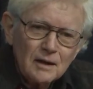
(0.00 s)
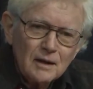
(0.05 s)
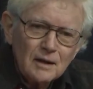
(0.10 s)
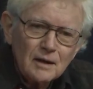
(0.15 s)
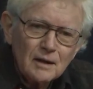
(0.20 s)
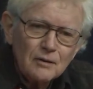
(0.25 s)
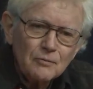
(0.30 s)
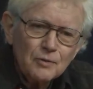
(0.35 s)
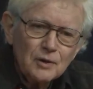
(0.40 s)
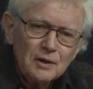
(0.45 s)

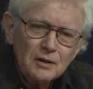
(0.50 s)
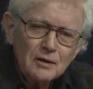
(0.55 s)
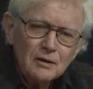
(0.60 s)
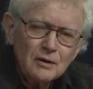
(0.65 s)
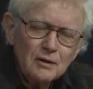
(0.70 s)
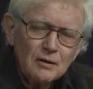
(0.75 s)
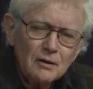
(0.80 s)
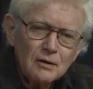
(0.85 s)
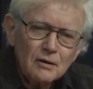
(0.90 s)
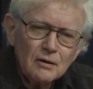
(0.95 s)
And we
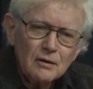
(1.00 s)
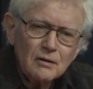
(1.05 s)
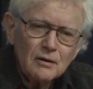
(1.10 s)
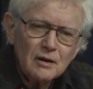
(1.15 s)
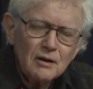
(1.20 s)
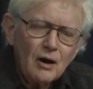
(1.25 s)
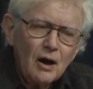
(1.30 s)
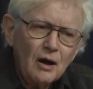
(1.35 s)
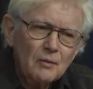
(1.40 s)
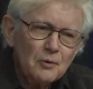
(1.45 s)
hear
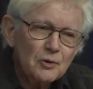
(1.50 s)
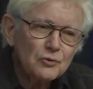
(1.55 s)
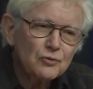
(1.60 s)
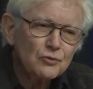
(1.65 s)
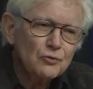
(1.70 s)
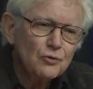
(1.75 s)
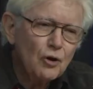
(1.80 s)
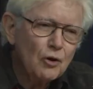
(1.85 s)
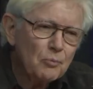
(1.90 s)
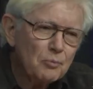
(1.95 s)
almost
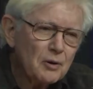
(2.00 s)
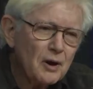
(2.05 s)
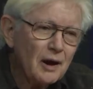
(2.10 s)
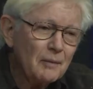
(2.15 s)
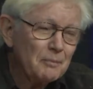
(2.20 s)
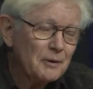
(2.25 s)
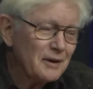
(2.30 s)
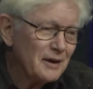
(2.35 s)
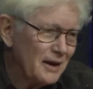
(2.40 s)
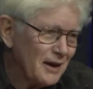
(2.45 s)
no
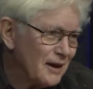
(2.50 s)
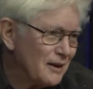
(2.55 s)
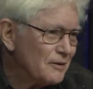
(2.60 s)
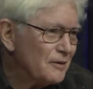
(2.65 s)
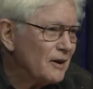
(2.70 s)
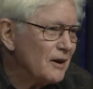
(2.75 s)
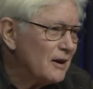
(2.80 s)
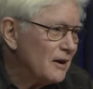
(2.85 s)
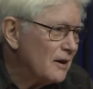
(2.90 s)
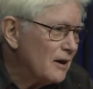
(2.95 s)

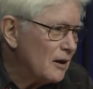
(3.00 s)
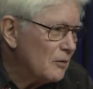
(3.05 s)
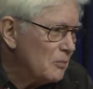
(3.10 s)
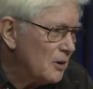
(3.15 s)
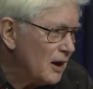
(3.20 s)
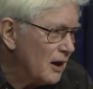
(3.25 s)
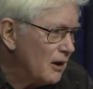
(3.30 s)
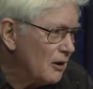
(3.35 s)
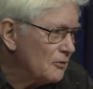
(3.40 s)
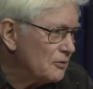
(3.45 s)
propaganda
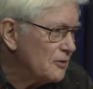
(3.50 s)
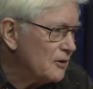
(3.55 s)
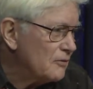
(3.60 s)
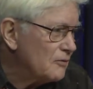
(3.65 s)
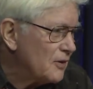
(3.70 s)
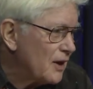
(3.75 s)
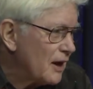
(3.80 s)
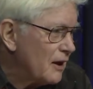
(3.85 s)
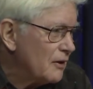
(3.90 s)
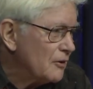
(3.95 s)
about the
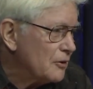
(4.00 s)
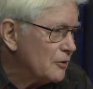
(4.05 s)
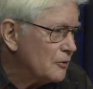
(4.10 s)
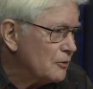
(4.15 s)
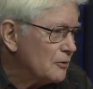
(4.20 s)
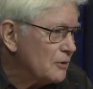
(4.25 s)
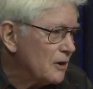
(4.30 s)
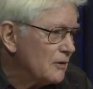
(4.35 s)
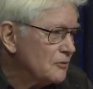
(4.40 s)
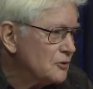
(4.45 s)

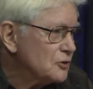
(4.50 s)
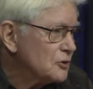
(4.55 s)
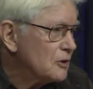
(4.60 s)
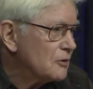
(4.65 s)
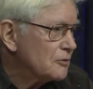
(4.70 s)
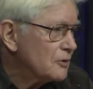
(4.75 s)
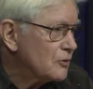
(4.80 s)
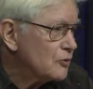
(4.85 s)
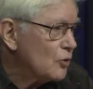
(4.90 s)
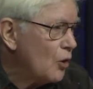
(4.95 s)
value of
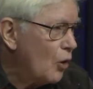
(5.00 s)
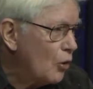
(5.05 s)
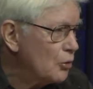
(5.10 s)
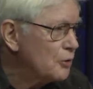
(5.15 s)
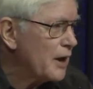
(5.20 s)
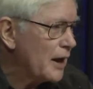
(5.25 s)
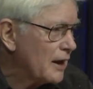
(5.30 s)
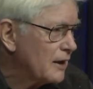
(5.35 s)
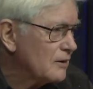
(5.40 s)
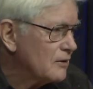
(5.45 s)
children's own
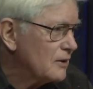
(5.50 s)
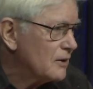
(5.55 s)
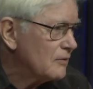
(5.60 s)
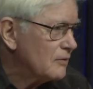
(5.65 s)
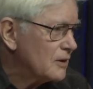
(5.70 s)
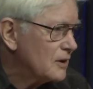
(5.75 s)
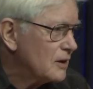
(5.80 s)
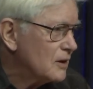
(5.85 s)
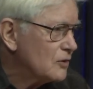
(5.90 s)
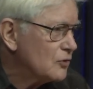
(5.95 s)

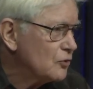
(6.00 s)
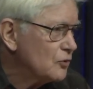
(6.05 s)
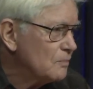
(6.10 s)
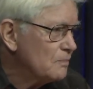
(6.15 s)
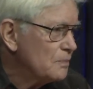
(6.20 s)
activities.